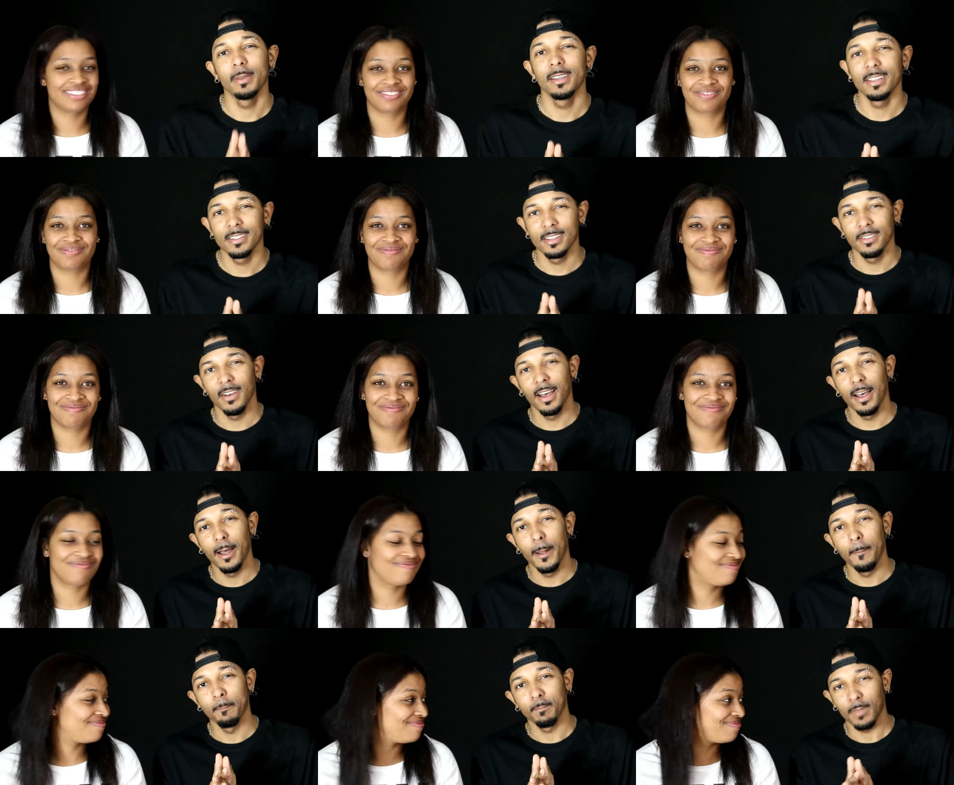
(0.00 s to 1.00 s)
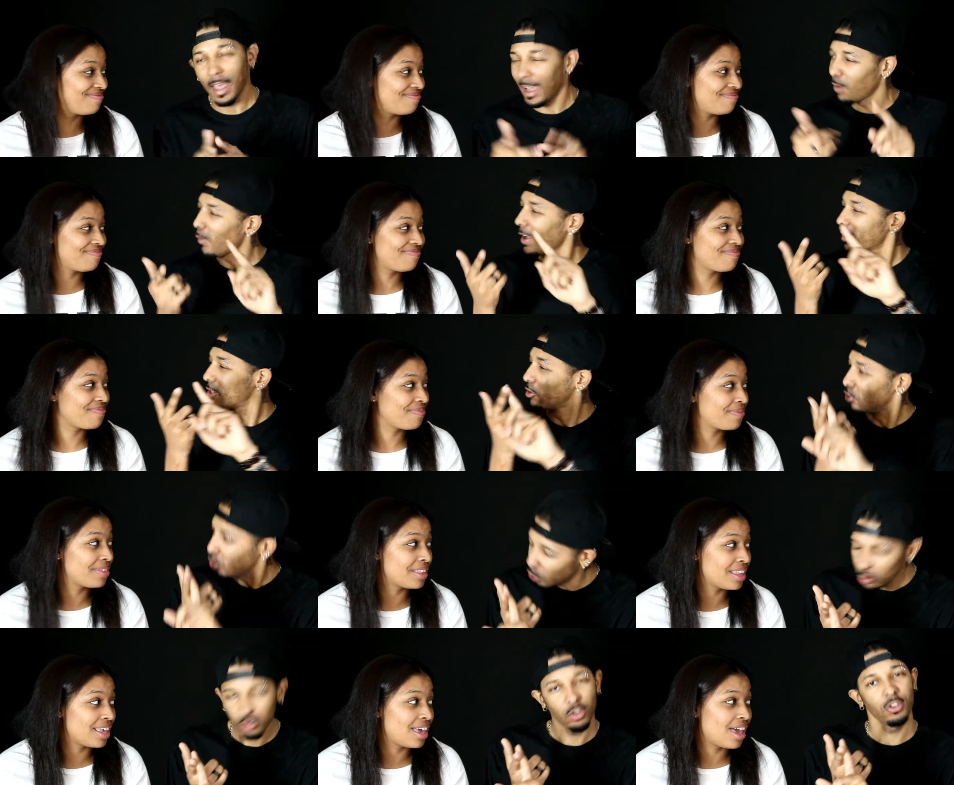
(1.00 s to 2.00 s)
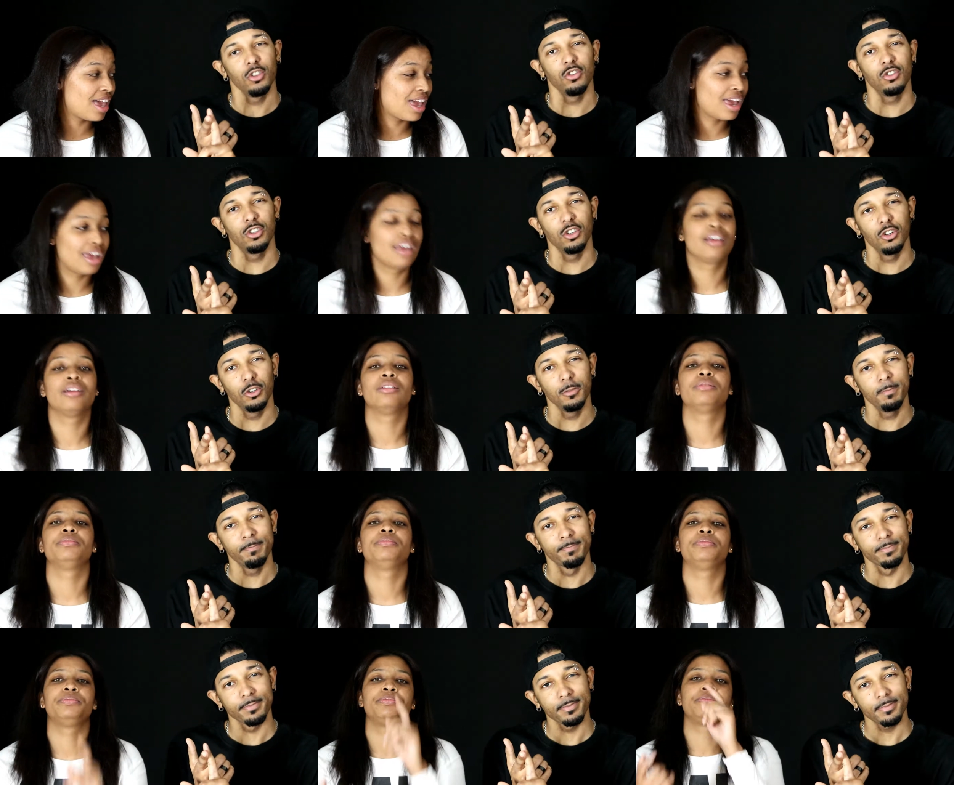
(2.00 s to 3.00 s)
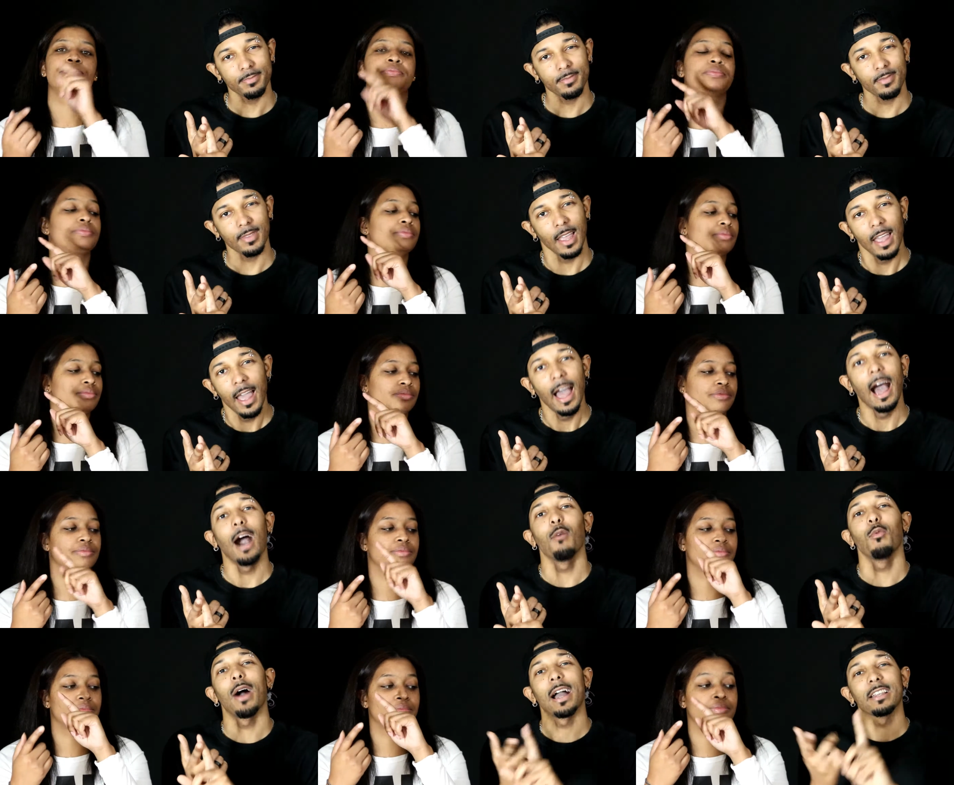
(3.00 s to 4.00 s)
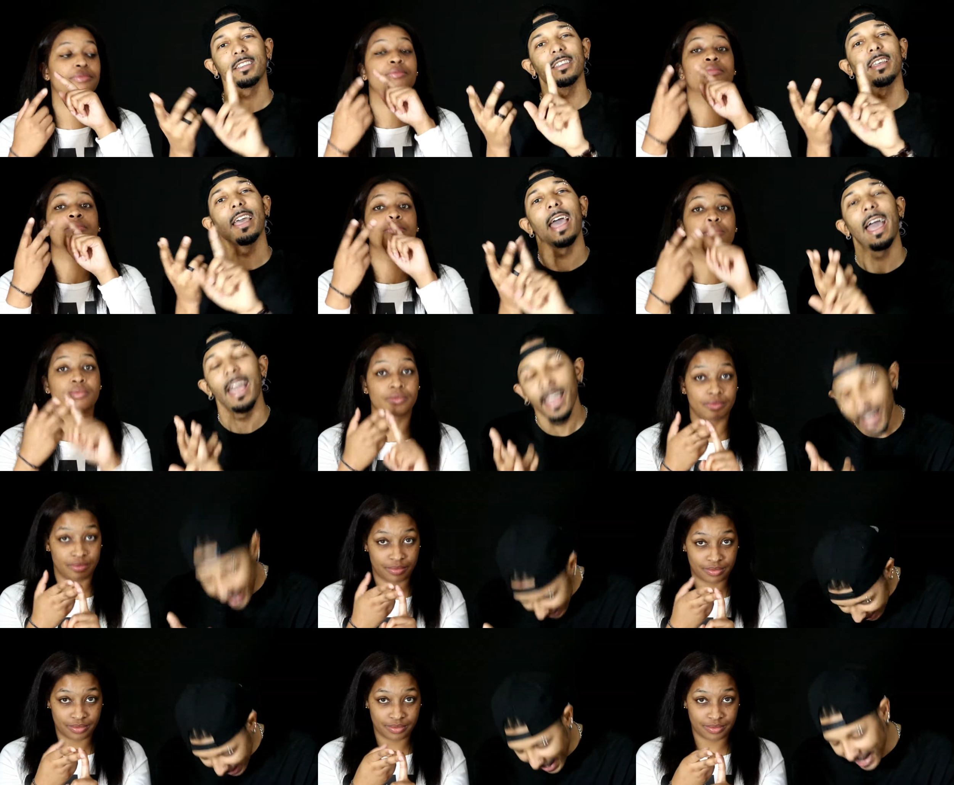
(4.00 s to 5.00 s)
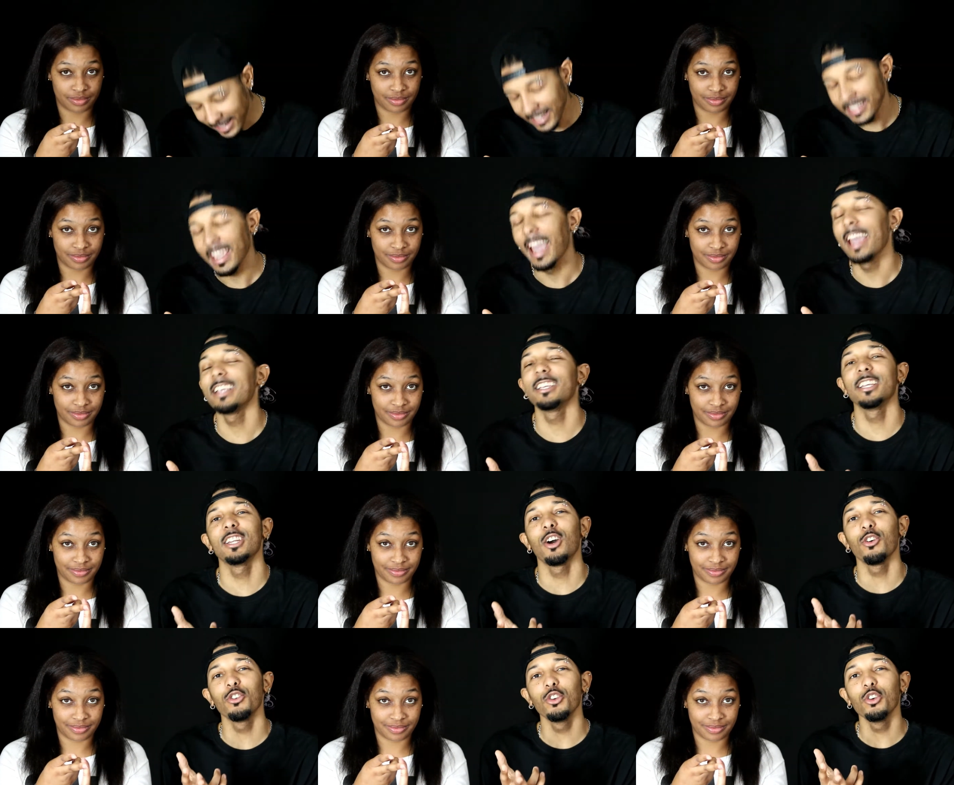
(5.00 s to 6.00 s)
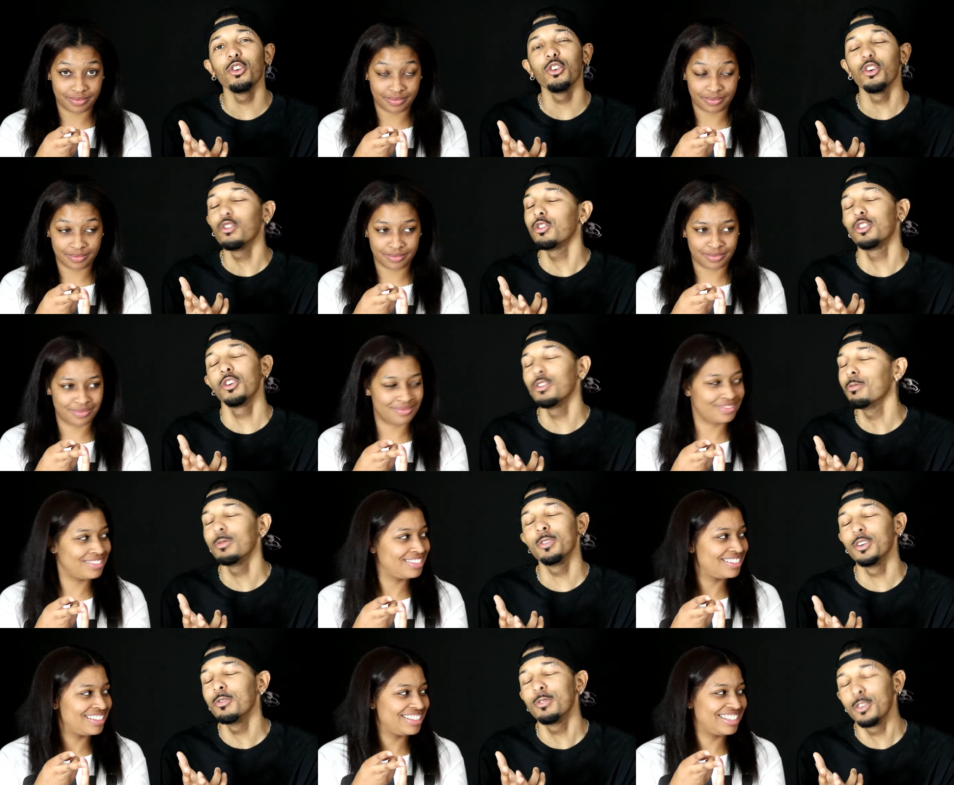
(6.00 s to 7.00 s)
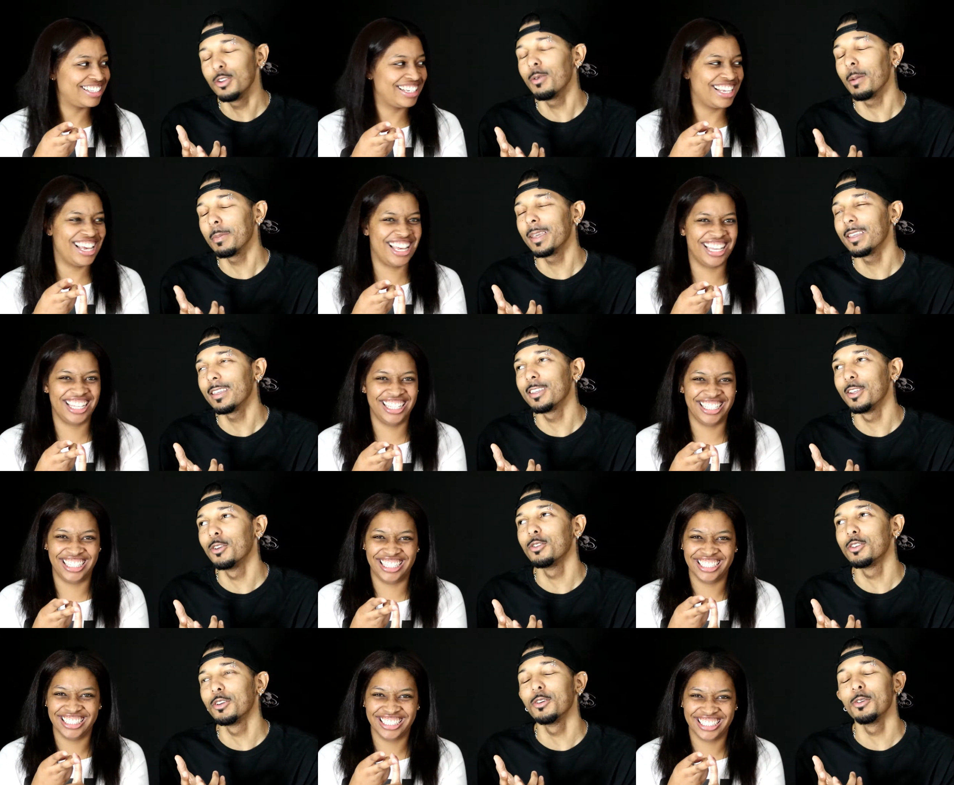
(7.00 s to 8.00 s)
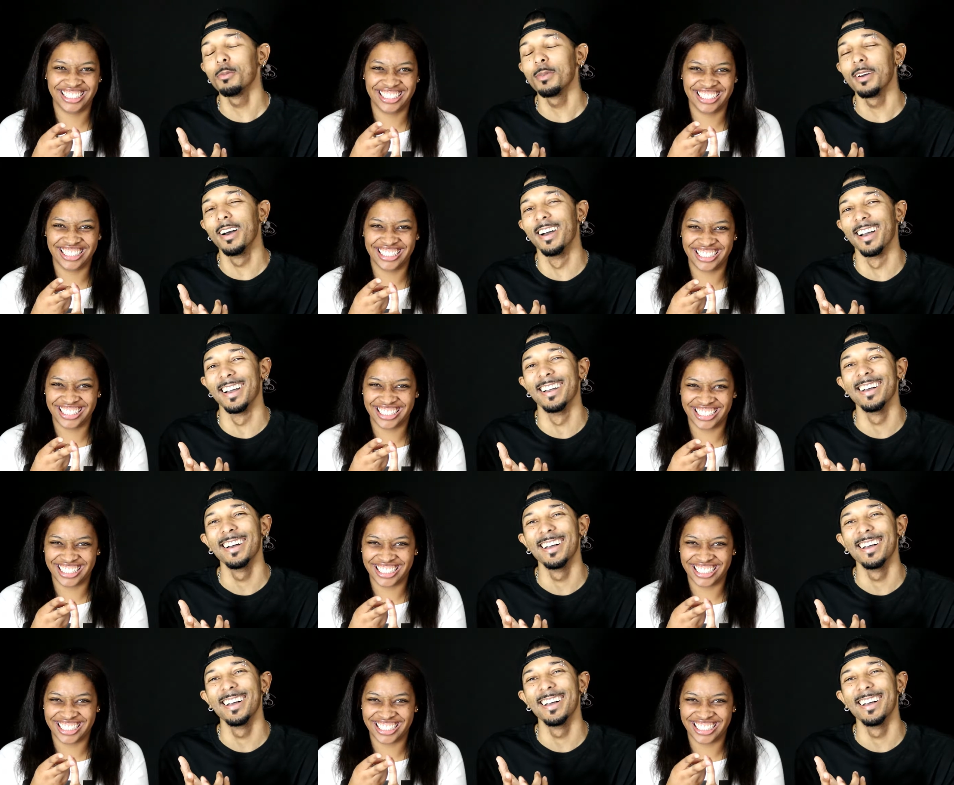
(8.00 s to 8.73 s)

Speaker 1: because of, um, I watch news on YouTube. I watch education on YouTube. YouTube, I mean, YouTube.